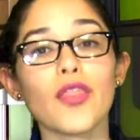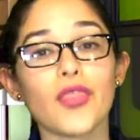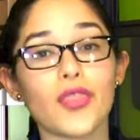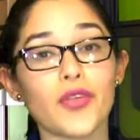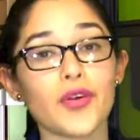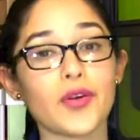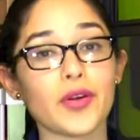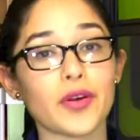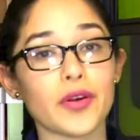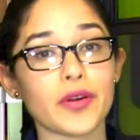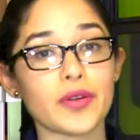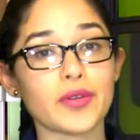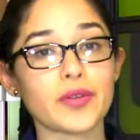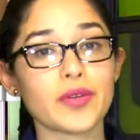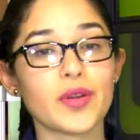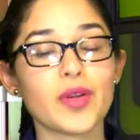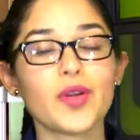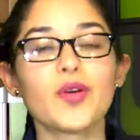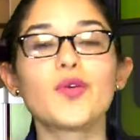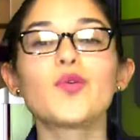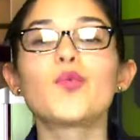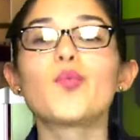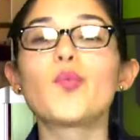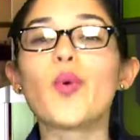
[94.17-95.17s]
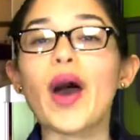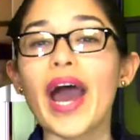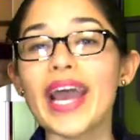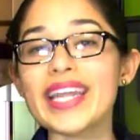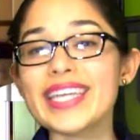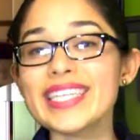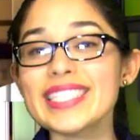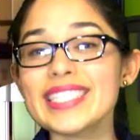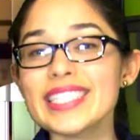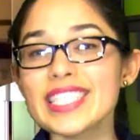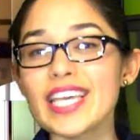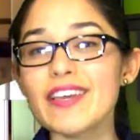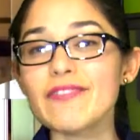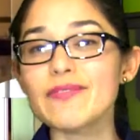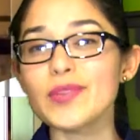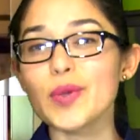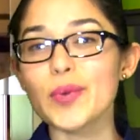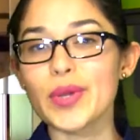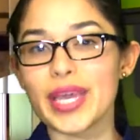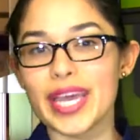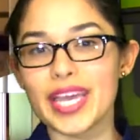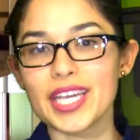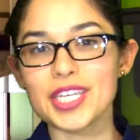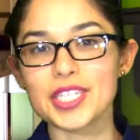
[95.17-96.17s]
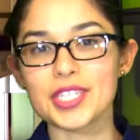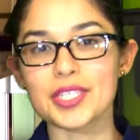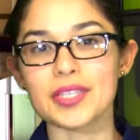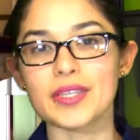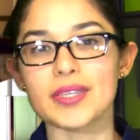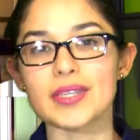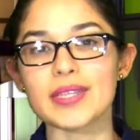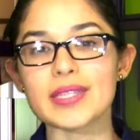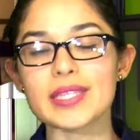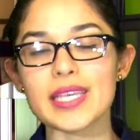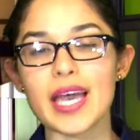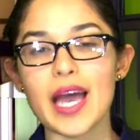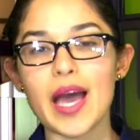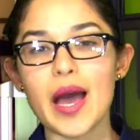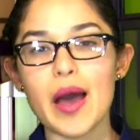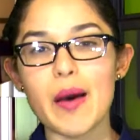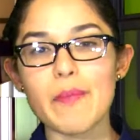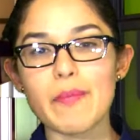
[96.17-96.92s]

Third, ride in safe locations.